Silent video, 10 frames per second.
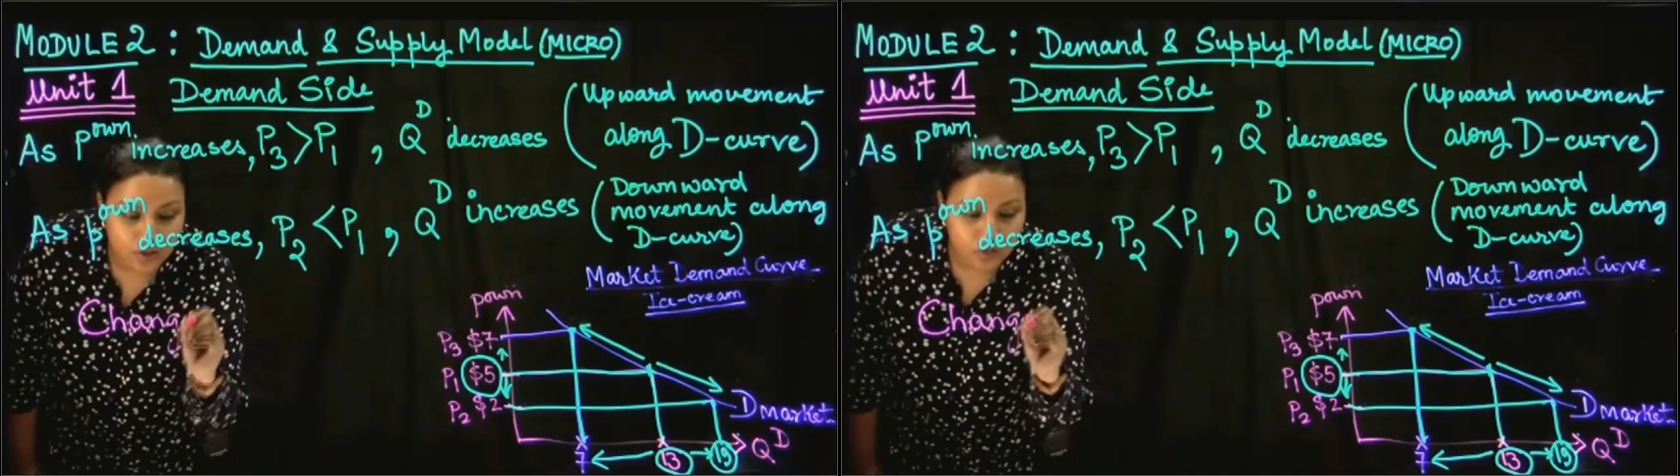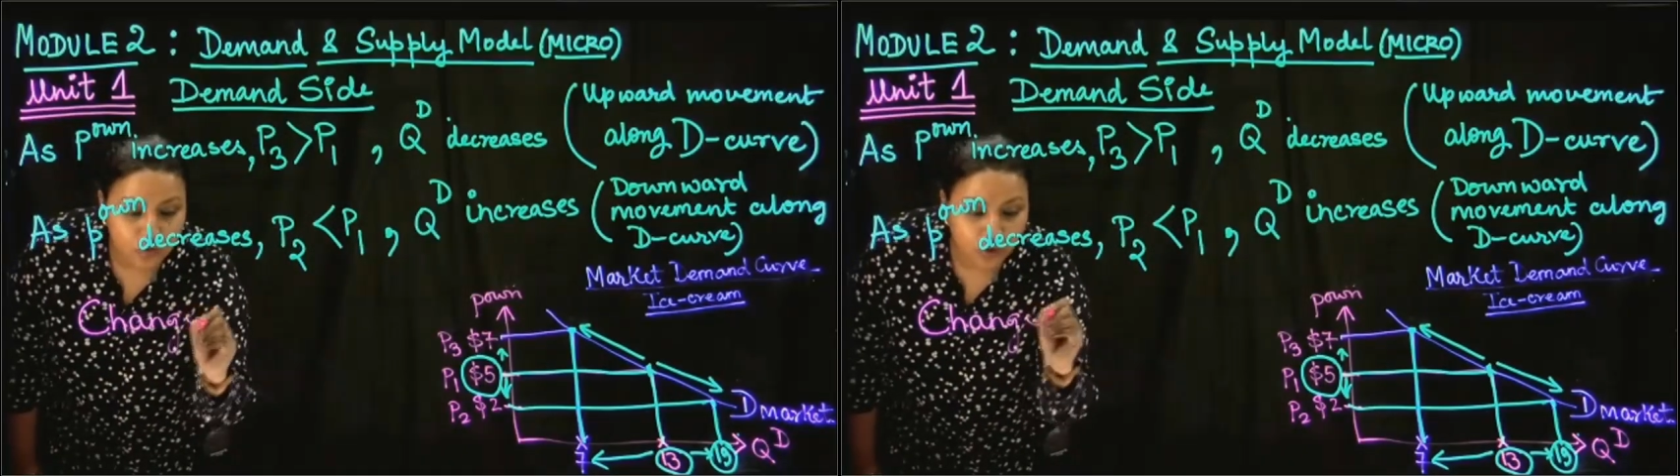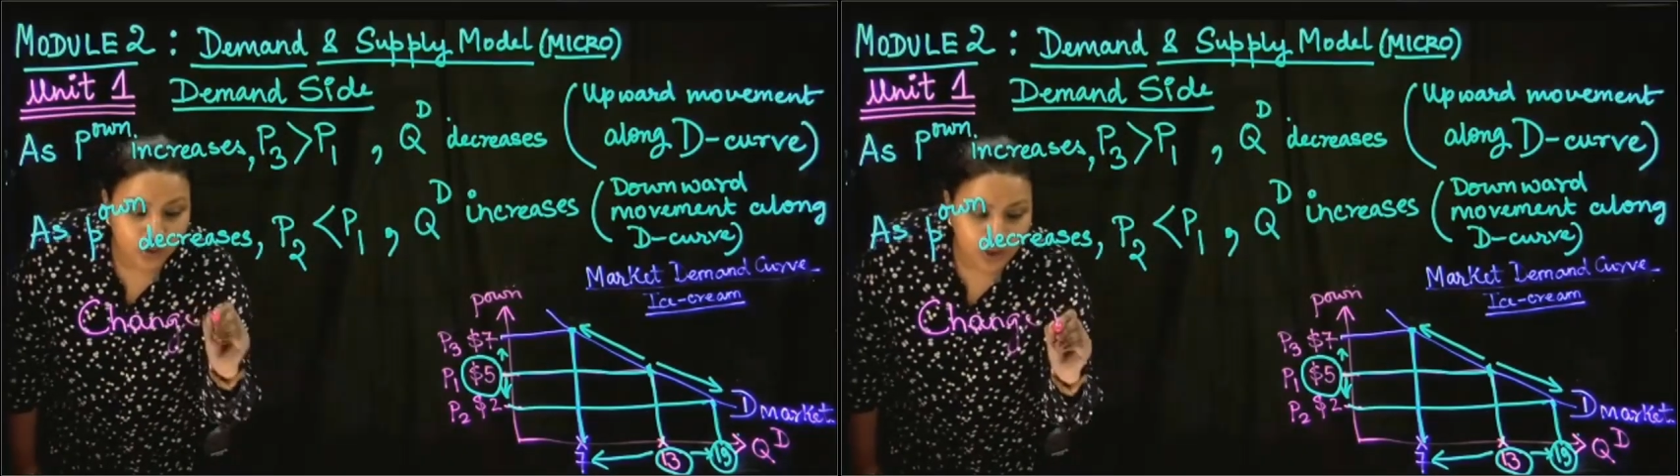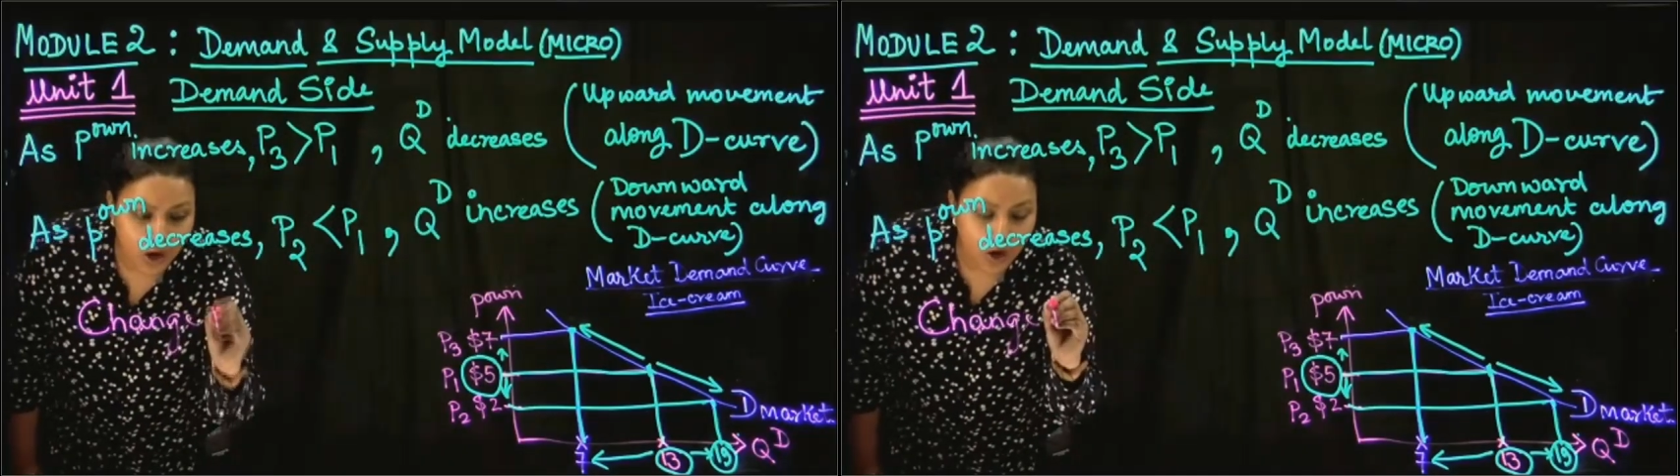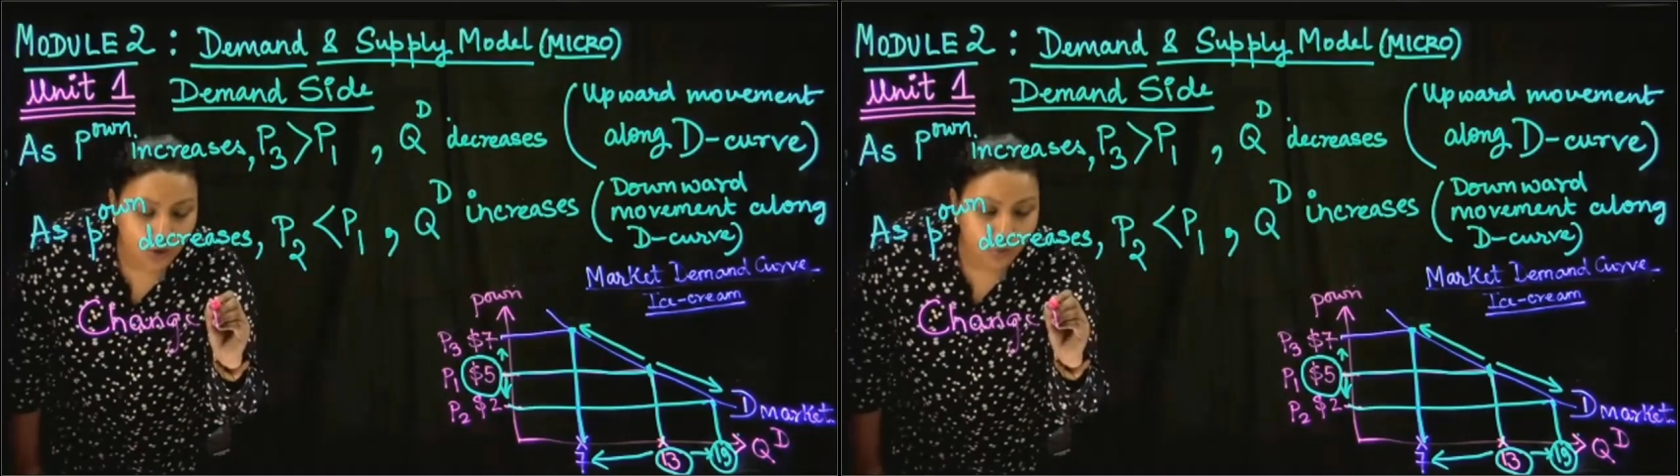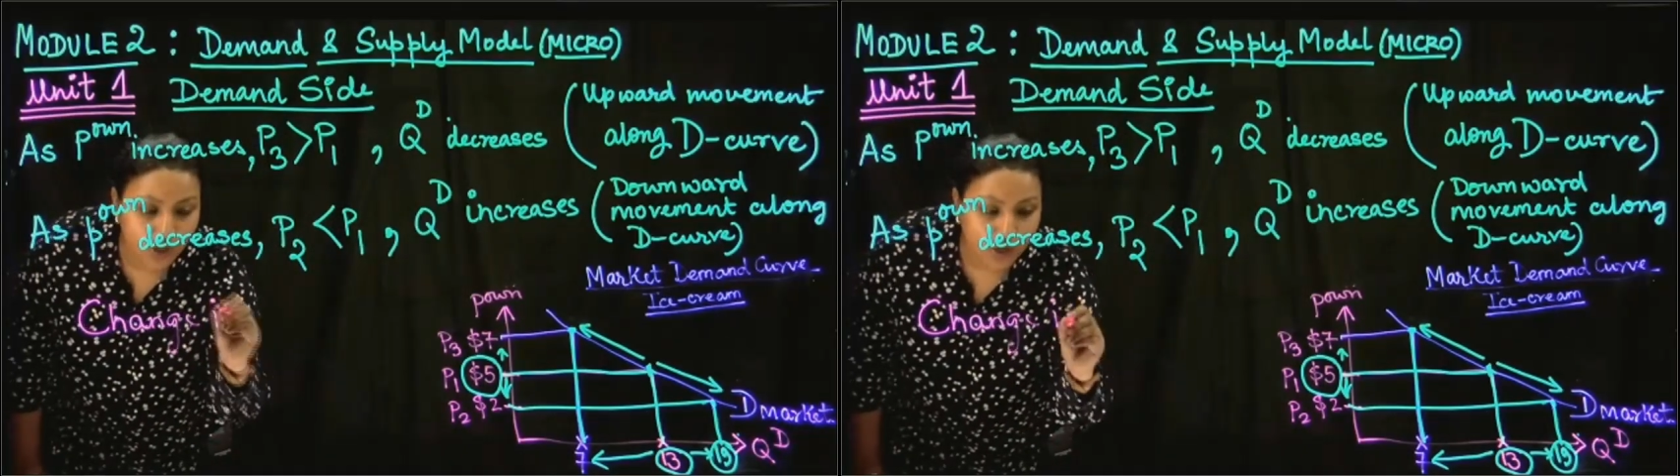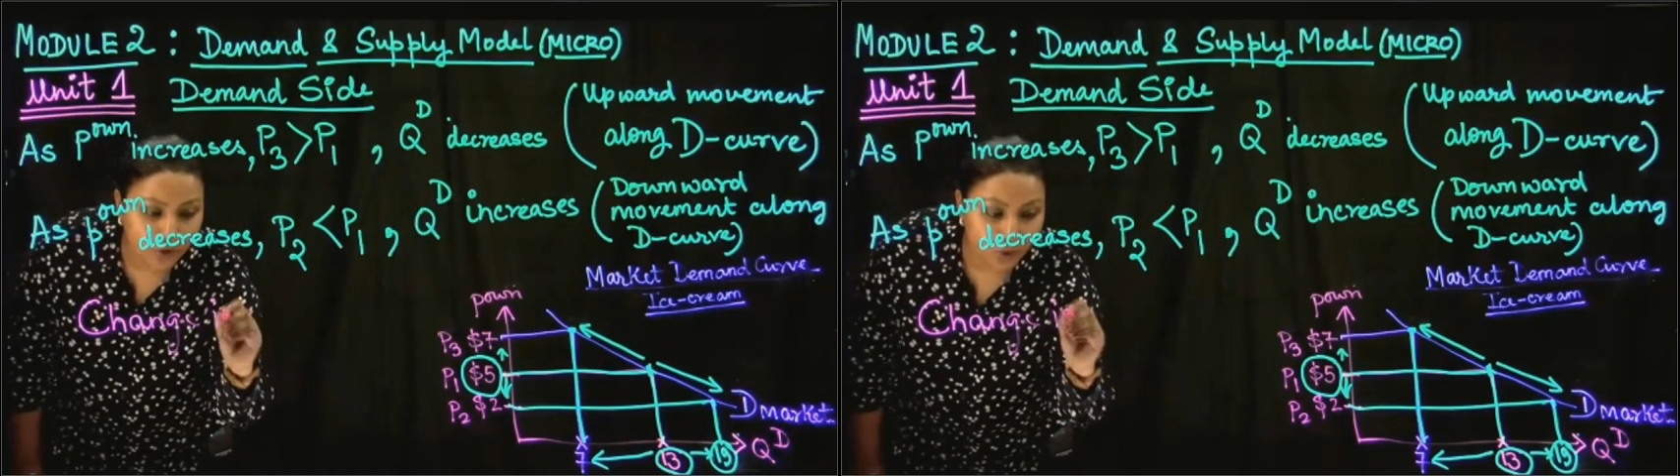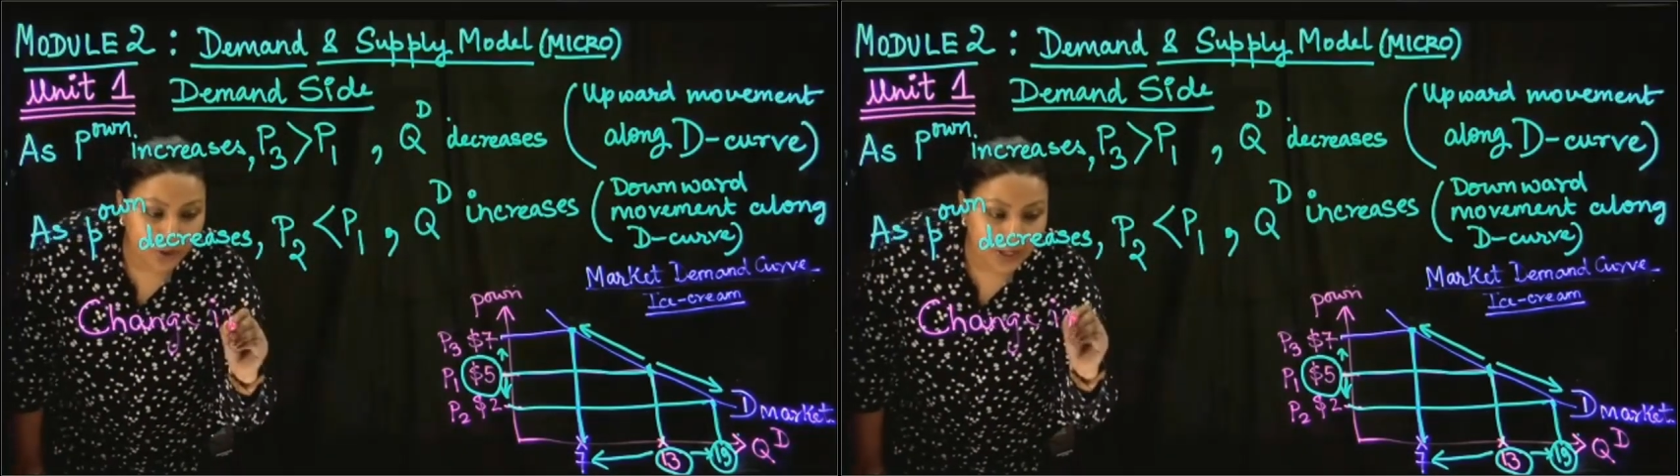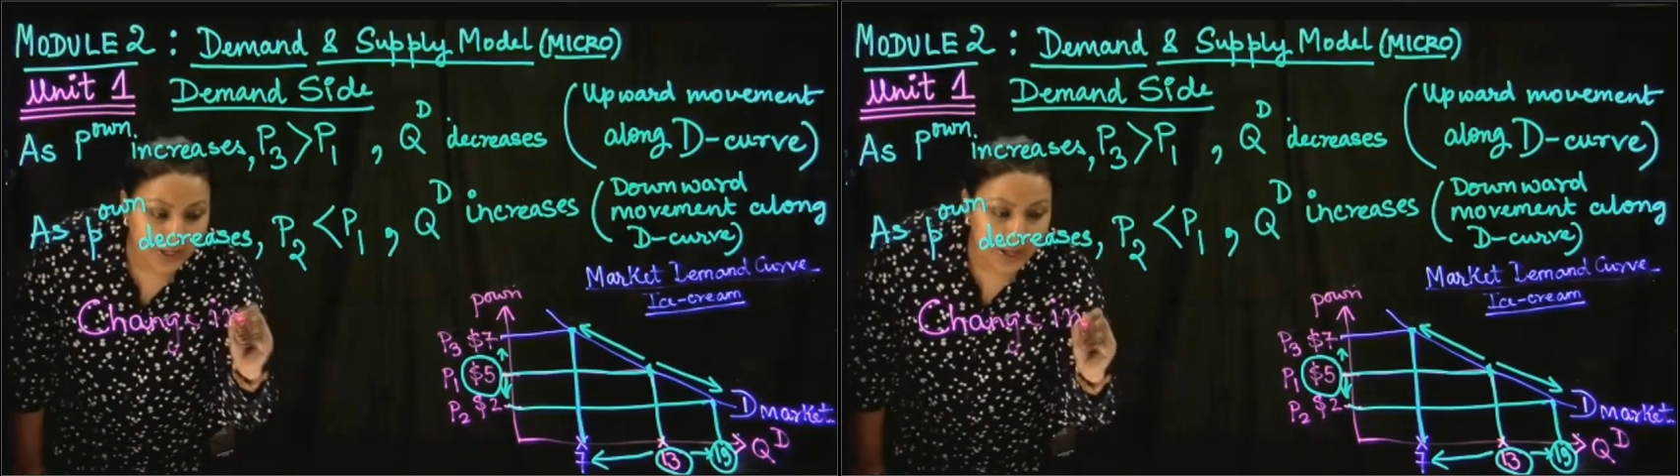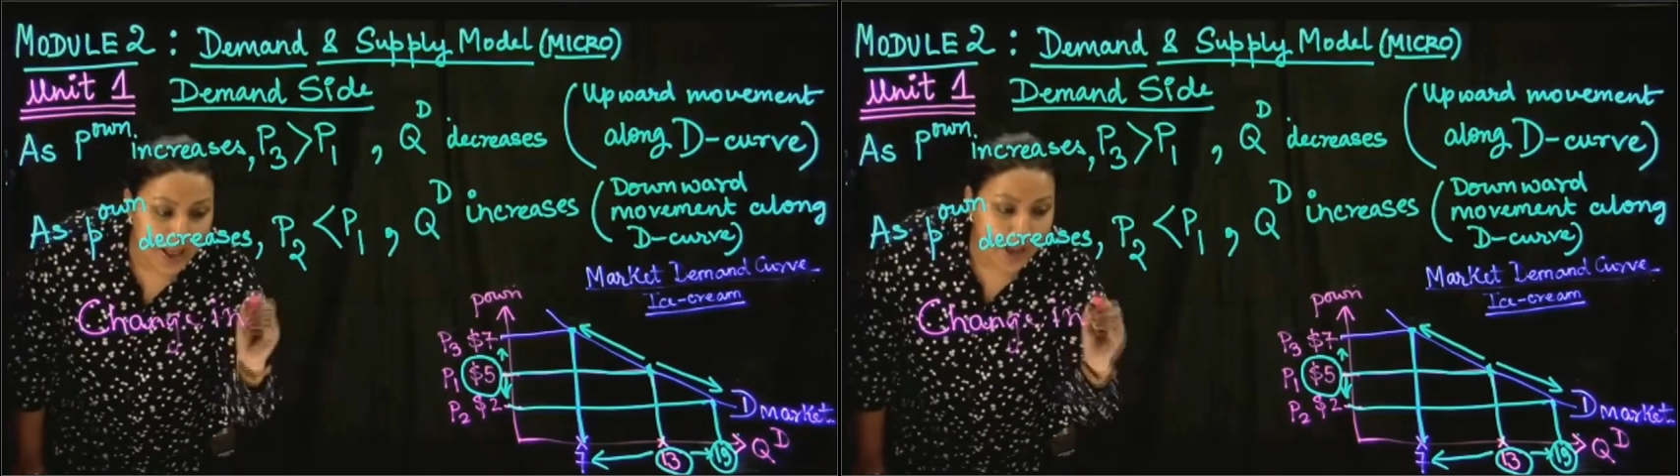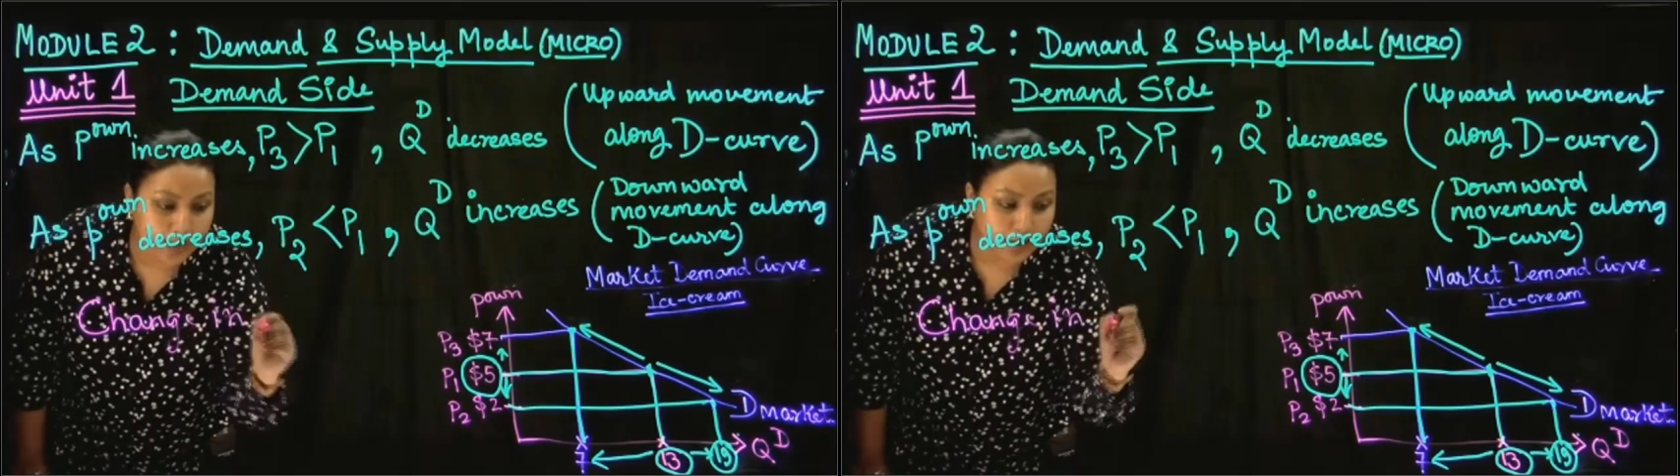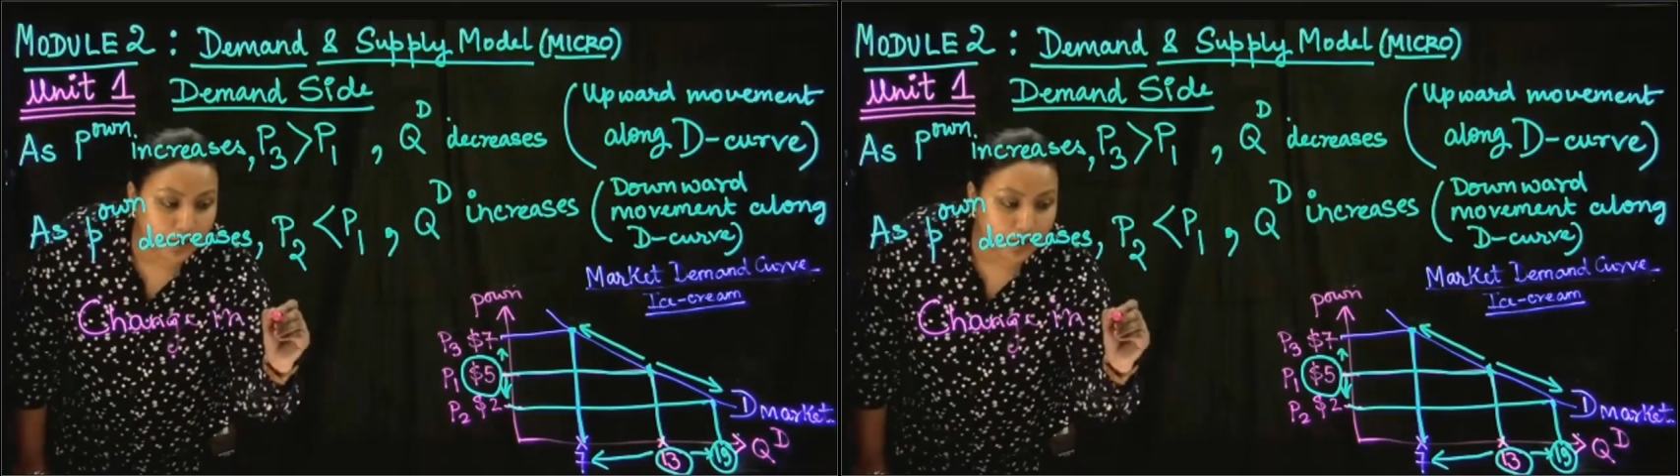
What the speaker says: So here we are looking at